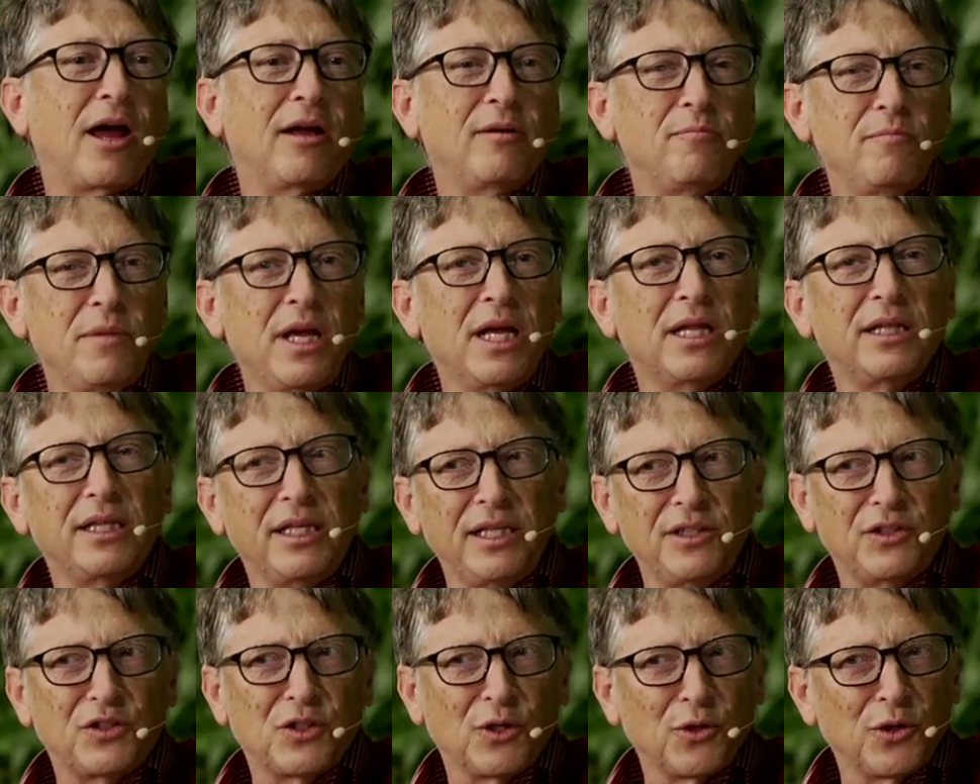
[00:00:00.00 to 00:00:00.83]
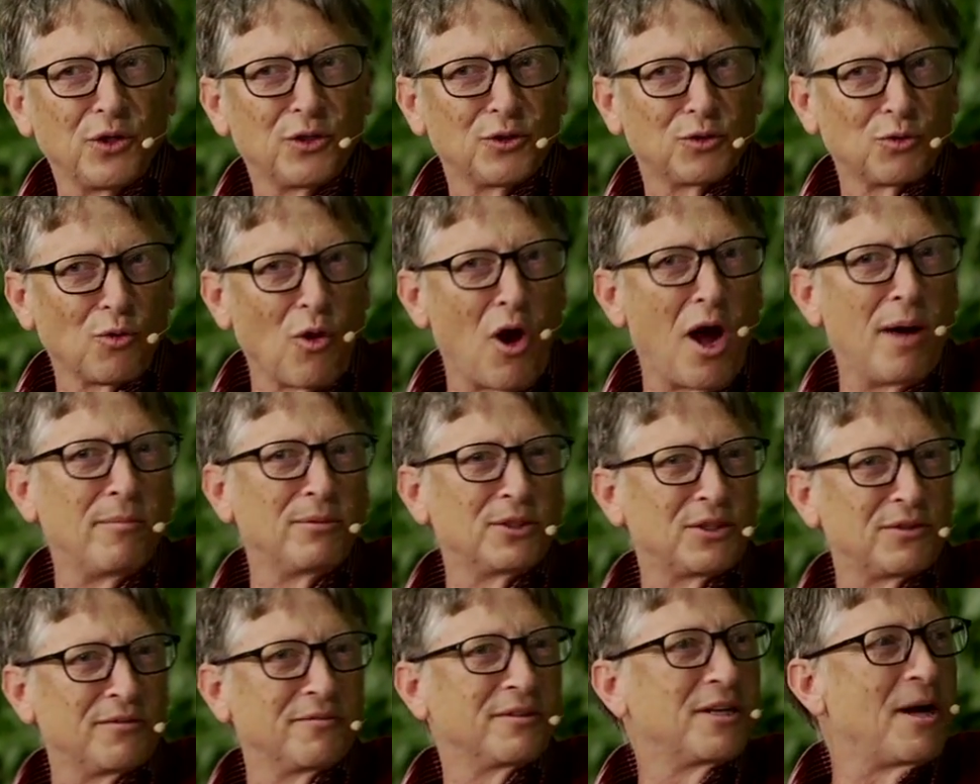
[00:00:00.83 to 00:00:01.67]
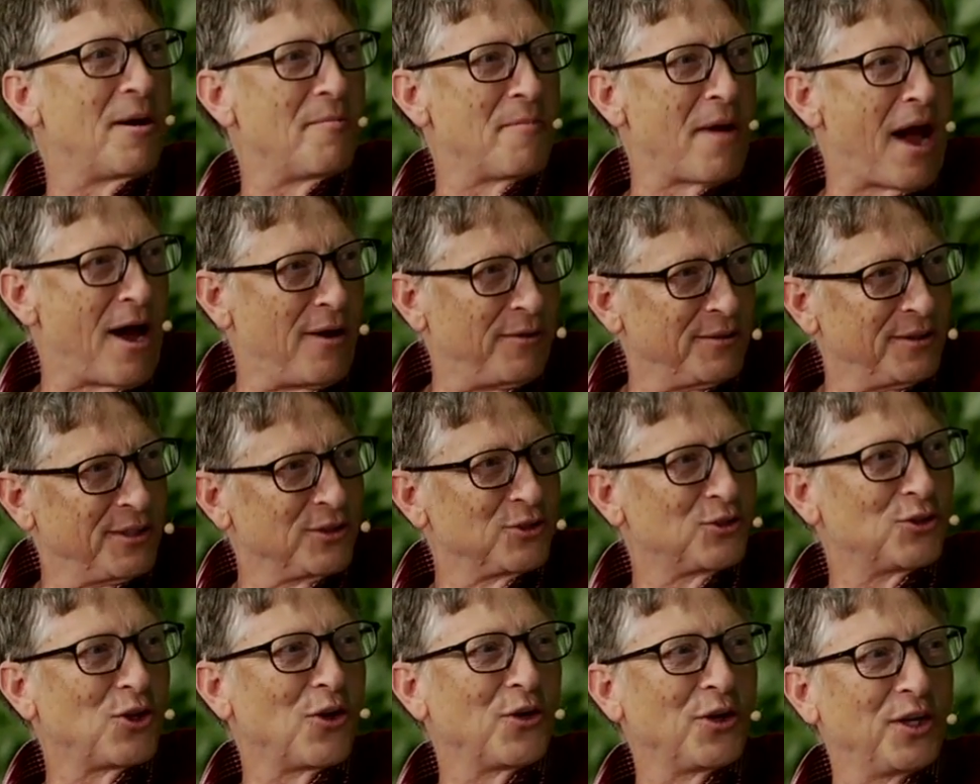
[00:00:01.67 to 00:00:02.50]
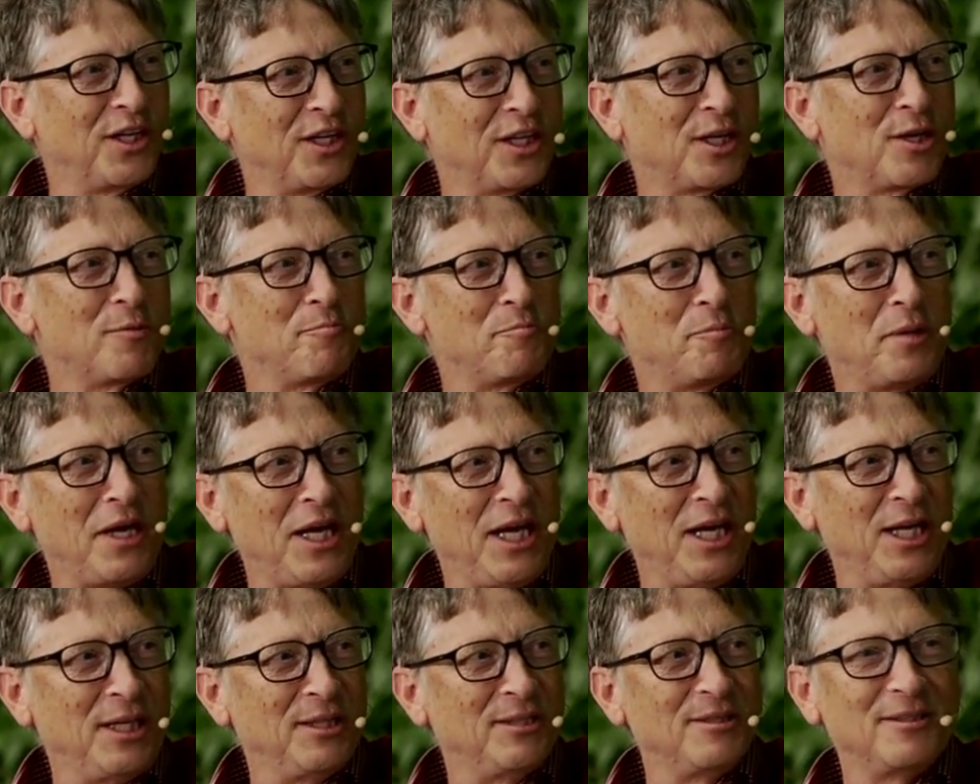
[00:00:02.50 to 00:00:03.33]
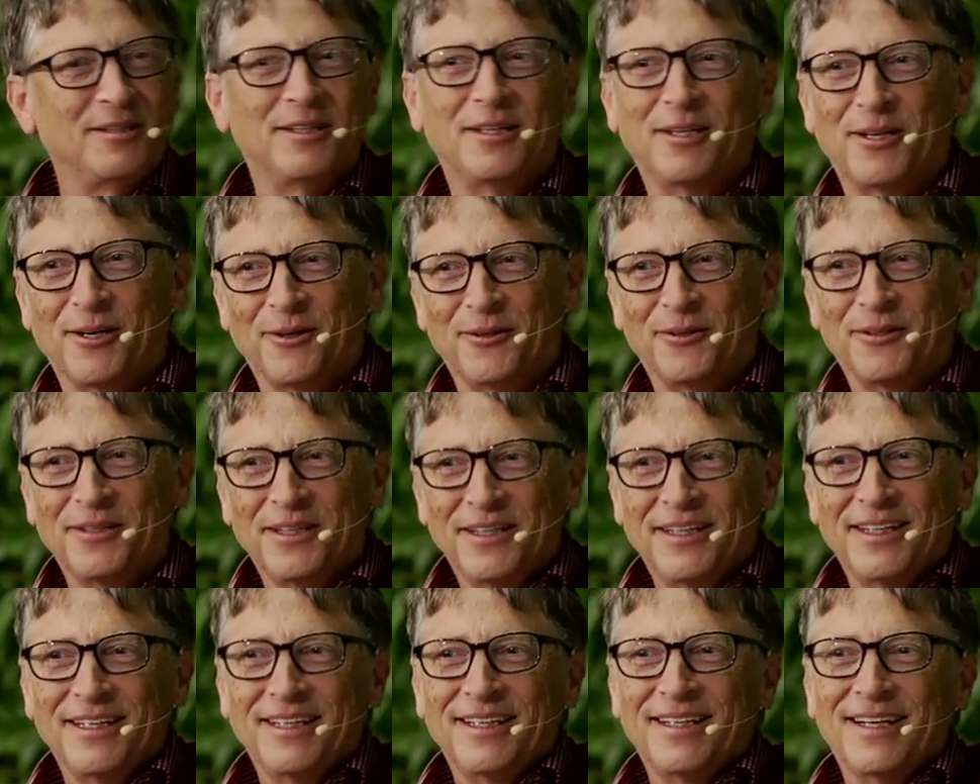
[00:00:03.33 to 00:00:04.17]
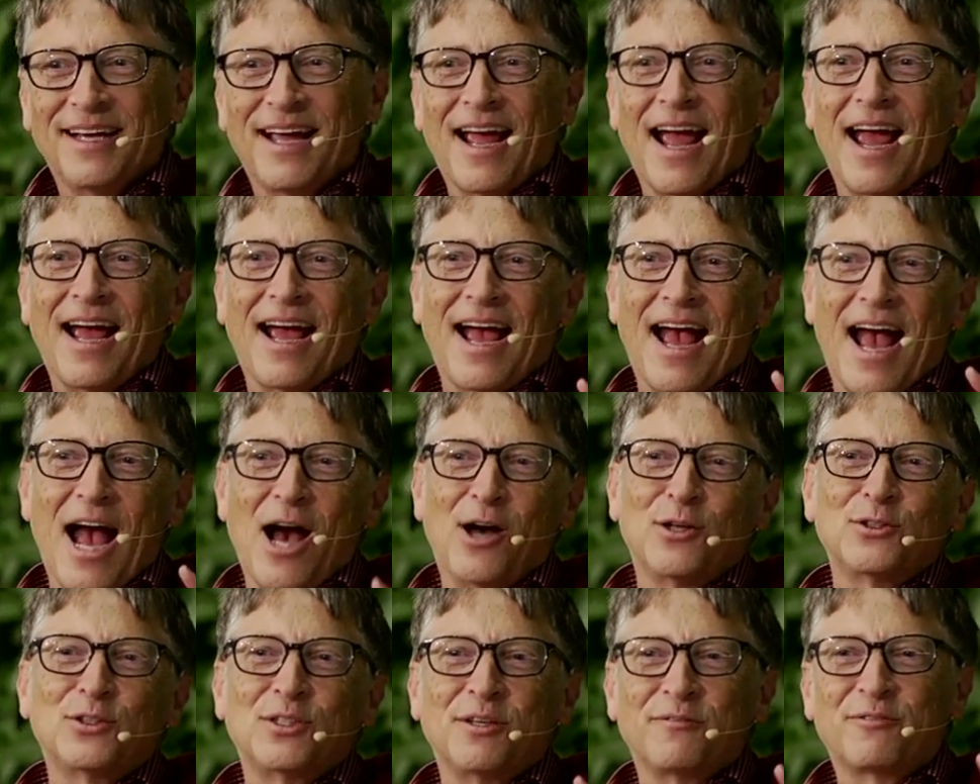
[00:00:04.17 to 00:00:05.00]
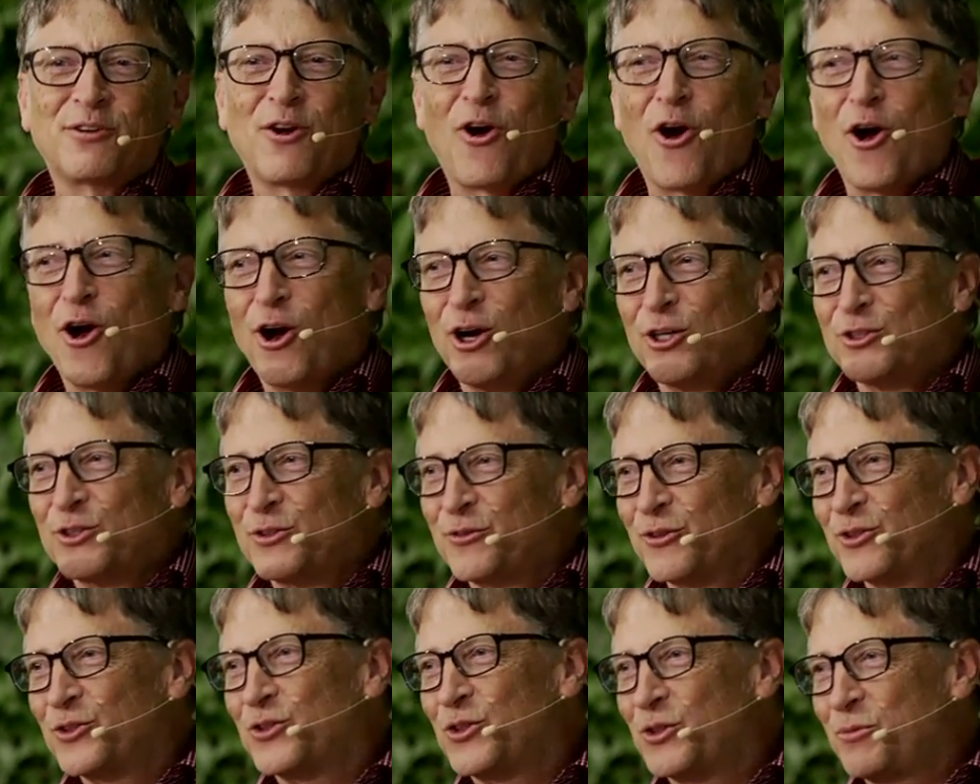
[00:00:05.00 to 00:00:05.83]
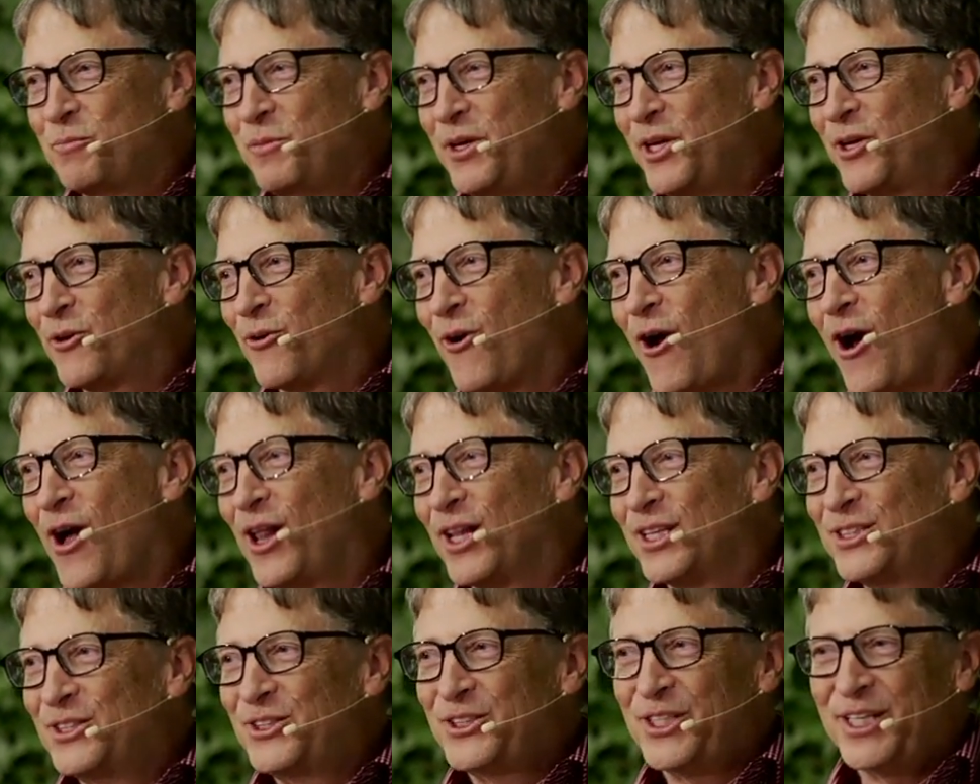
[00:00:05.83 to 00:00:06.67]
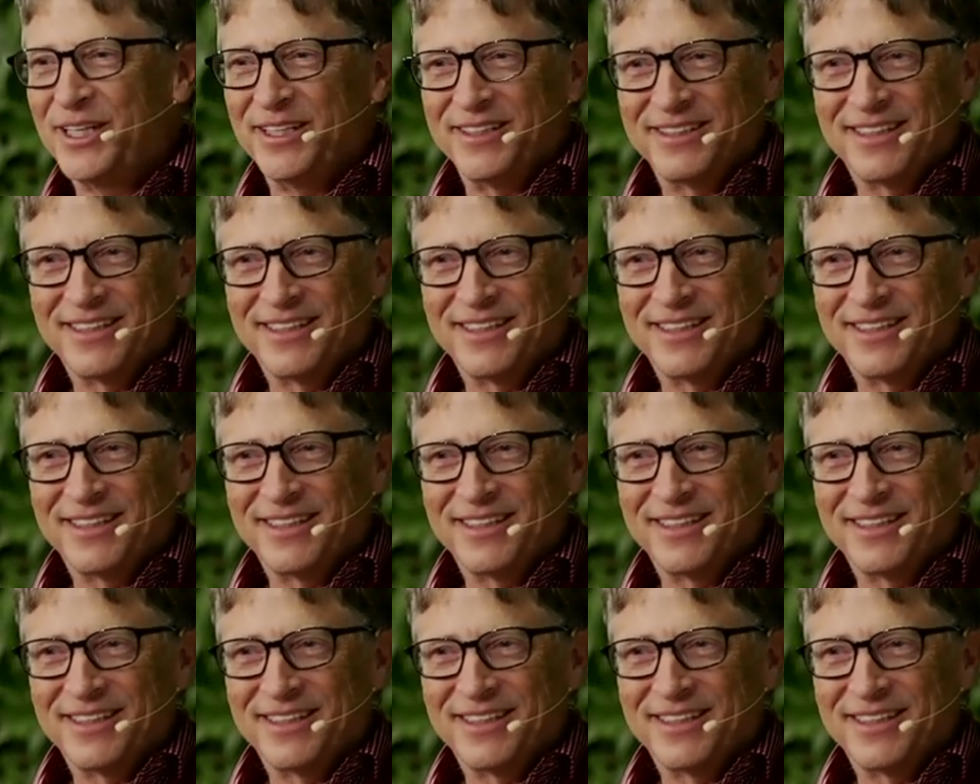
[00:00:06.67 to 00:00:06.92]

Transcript: I admit these serial dramas have come out and they're starting to compete, House of Cards versus meteorology.